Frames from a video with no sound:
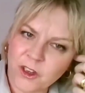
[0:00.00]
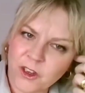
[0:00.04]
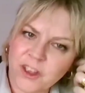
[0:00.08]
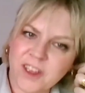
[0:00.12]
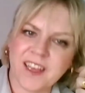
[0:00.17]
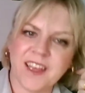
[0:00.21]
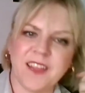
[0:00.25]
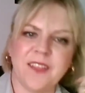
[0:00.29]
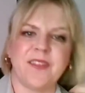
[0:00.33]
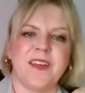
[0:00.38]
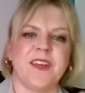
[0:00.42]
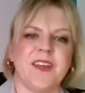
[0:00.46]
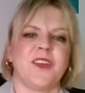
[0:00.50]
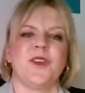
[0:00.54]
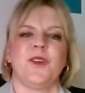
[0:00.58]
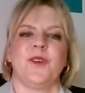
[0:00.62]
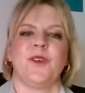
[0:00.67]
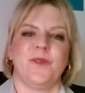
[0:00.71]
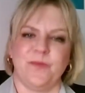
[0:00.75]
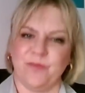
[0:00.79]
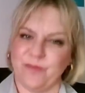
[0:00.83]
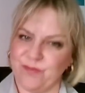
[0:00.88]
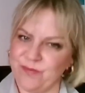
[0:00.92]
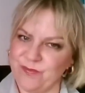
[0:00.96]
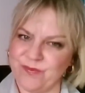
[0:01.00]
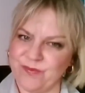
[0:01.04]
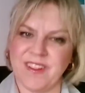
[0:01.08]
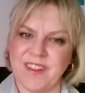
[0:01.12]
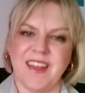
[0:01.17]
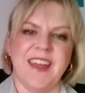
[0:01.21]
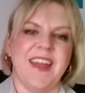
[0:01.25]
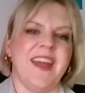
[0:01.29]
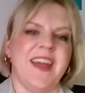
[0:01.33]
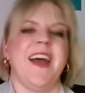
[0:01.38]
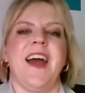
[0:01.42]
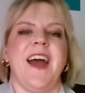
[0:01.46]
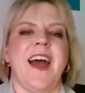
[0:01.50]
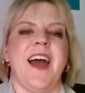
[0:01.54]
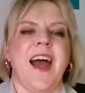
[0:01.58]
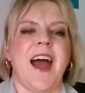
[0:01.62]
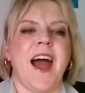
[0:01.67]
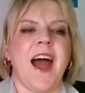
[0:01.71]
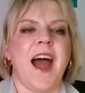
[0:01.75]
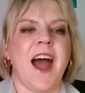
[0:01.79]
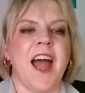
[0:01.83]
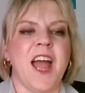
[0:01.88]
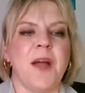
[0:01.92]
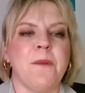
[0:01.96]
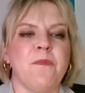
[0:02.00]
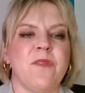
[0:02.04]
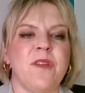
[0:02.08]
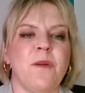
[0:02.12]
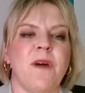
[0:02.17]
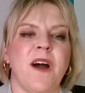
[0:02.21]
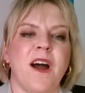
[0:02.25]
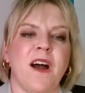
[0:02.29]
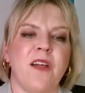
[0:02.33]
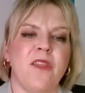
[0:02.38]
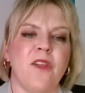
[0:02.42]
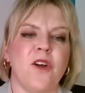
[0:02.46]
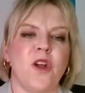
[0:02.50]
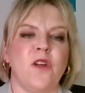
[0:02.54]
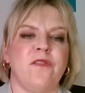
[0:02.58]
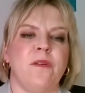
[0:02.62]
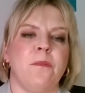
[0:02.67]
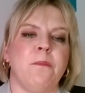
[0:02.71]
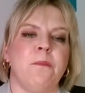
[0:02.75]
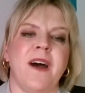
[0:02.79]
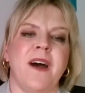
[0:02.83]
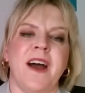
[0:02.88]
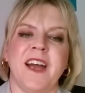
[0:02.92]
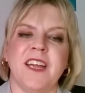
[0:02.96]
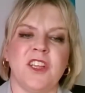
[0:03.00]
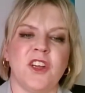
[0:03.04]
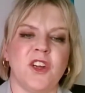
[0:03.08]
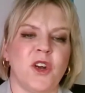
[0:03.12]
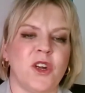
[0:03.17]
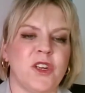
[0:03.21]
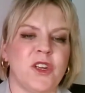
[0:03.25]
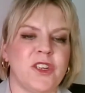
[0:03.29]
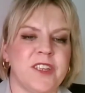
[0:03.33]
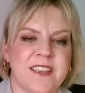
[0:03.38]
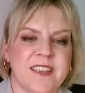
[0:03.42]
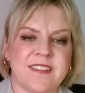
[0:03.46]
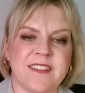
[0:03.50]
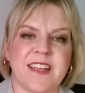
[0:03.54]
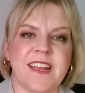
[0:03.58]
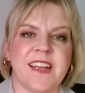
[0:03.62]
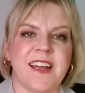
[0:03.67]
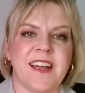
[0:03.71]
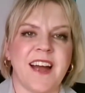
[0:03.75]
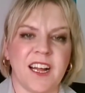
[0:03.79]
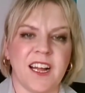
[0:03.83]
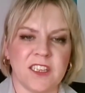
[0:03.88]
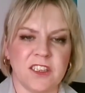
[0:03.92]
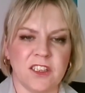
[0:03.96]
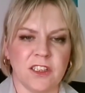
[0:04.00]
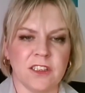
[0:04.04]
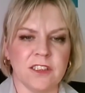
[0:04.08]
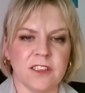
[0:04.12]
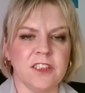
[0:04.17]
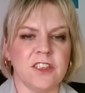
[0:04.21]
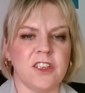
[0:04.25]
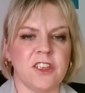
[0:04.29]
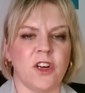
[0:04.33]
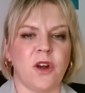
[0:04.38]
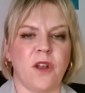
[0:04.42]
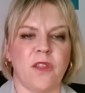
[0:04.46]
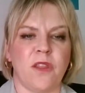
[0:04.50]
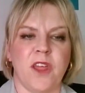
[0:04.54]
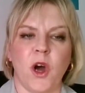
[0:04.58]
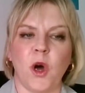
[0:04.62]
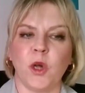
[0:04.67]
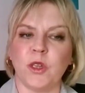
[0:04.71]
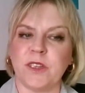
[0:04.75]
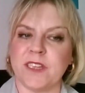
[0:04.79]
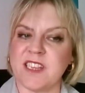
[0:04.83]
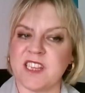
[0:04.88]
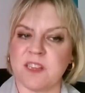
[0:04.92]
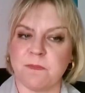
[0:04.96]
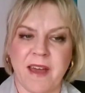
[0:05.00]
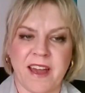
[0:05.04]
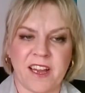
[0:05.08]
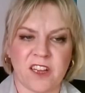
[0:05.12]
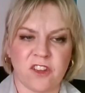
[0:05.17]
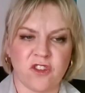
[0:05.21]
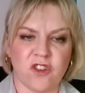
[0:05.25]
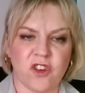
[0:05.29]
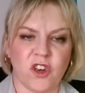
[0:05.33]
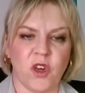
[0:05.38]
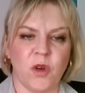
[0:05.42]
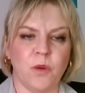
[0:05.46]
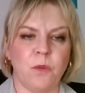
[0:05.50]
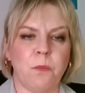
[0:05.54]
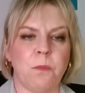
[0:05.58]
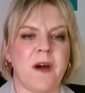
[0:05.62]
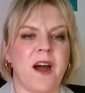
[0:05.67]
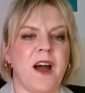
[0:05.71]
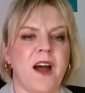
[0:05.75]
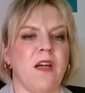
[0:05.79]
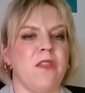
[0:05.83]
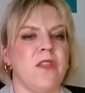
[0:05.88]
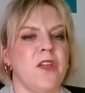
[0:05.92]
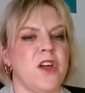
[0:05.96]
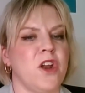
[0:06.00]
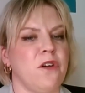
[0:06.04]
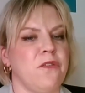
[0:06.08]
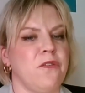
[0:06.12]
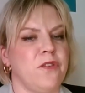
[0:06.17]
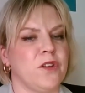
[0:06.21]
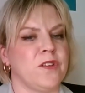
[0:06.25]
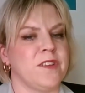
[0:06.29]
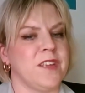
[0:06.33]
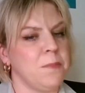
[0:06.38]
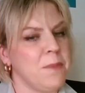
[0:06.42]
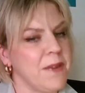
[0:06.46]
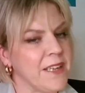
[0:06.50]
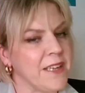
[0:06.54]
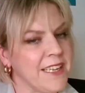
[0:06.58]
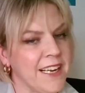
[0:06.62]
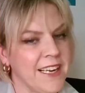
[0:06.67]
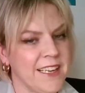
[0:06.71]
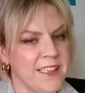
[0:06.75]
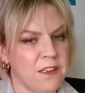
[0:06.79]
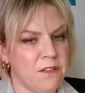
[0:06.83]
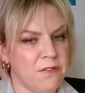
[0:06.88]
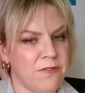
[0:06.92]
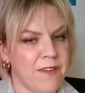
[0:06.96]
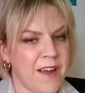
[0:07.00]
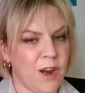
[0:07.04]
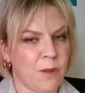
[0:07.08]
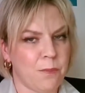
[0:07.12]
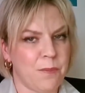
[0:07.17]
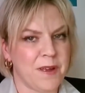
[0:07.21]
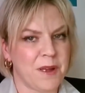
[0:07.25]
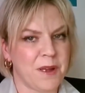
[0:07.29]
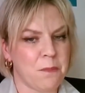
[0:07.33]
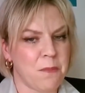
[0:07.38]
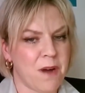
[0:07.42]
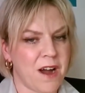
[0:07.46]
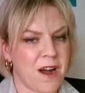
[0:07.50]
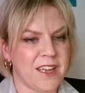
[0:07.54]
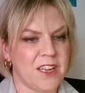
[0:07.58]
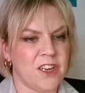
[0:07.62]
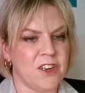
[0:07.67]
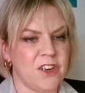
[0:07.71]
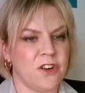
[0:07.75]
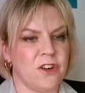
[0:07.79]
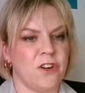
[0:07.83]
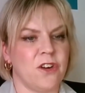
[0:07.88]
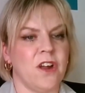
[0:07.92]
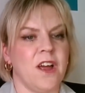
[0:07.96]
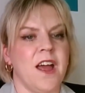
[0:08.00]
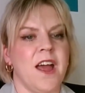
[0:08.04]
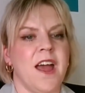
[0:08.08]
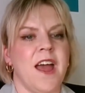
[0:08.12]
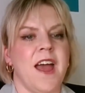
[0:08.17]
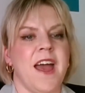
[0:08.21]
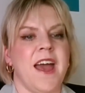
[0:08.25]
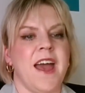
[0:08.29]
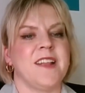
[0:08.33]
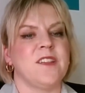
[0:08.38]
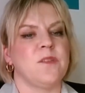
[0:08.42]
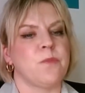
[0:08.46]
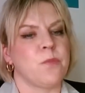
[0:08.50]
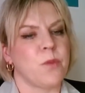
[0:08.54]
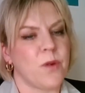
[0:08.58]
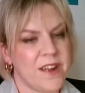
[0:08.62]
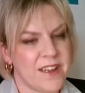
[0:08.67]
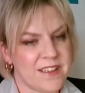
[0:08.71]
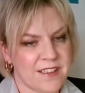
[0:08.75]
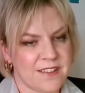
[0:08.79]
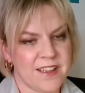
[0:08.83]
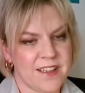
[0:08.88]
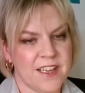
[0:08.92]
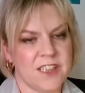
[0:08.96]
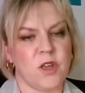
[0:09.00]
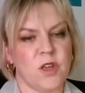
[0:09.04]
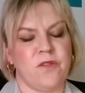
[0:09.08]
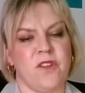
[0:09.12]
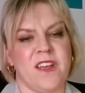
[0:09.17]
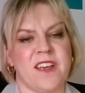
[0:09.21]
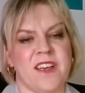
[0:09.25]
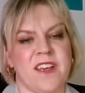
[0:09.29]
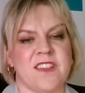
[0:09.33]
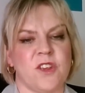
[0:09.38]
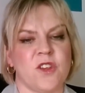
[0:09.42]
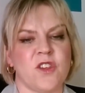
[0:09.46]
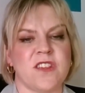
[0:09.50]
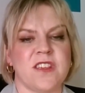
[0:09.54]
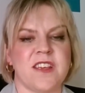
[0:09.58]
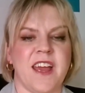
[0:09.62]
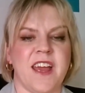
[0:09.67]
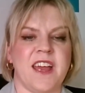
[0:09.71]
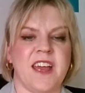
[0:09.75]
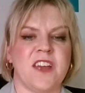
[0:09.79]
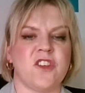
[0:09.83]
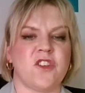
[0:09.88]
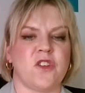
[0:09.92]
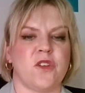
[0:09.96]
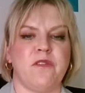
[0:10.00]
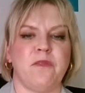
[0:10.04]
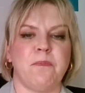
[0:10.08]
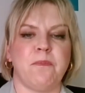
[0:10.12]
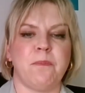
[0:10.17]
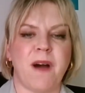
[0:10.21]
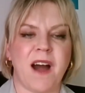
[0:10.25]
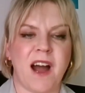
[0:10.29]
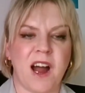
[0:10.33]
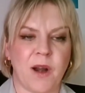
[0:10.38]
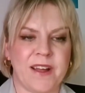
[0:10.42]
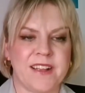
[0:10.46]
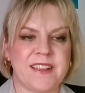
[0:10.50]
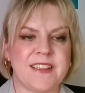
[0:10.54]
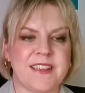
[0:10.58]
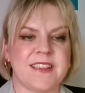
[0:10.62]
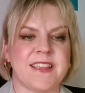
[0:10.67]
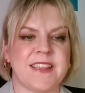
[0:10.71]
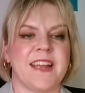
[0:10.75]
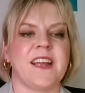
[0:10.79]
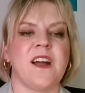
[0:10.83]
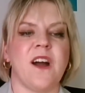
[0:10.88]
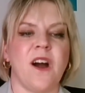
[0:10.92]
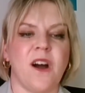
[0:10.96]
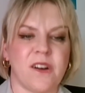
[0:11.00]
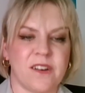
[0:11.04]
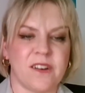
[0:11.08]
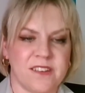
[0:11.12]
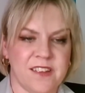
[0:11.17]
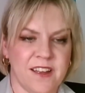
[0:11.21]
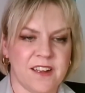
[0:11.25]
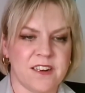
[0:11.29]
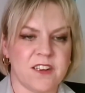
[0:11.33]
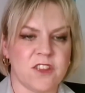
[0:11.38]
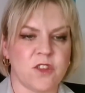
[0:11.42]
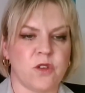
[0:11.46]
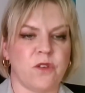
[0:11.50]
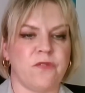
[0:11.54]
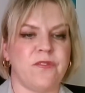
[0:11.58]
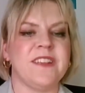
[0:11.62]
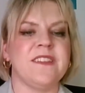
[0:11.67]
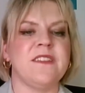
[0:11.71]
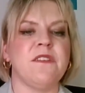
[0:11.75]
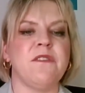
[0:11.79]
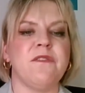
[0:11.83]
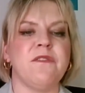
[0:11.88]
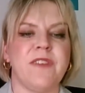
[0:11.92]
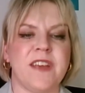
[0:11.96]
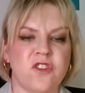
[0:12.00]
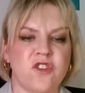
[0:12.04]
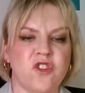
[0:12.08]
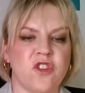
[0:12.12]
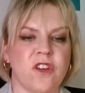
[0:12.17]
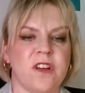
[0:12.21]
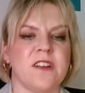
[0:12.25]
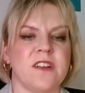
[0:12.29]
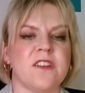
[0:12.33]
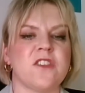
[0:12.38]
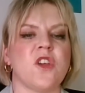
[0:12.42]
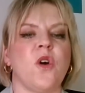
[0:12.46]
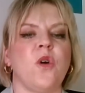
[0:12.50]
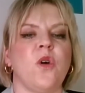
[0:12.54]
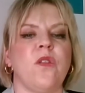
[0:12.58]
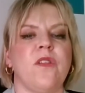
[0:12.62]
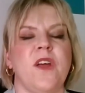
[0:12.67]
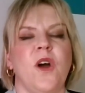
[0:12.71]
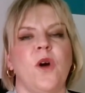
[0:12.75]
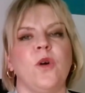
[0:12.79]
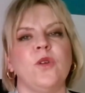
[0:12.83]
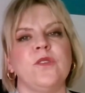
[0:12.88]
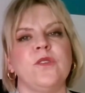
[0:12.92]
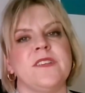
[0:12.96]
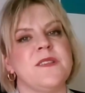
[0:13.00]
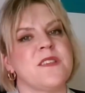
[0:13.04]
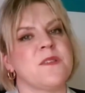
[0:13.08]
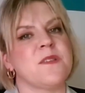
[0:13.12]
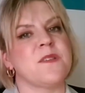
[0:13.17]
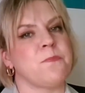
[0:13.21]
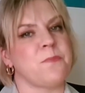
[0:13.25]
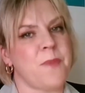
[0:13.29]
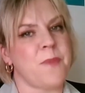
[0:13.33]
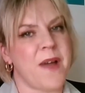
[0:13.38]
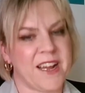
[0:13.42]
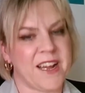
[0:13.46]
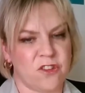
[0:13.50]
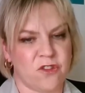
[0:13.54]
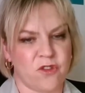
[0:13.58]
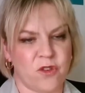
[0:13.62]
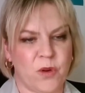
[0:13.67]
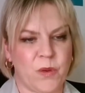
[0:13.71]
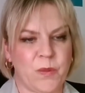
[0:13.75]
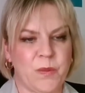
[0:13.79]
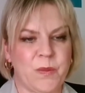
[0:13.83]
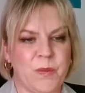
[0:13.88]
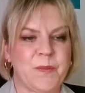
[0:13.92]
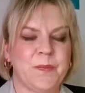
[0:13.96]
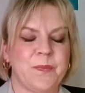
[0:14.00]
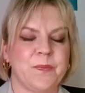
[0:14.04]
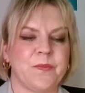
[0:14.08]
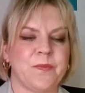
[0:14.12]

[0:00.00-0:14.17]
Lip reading: Okay, thank you. I'm the mother of a minor autistic adult on the autism spectrum, mother of a typically developing minor, and president of the Association of Parents and Guardians of Individuals on the Autism Spectrum.